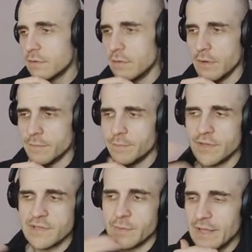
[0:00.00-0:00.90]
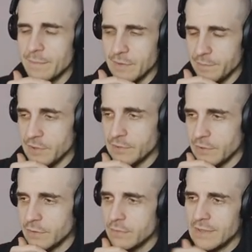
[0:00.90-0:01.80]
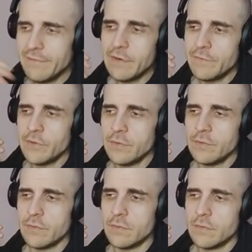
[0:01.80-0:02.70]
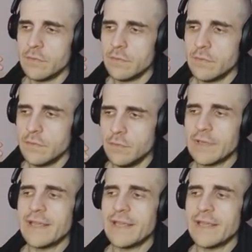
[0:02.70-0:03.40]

or possibly can be abundant. Even if you look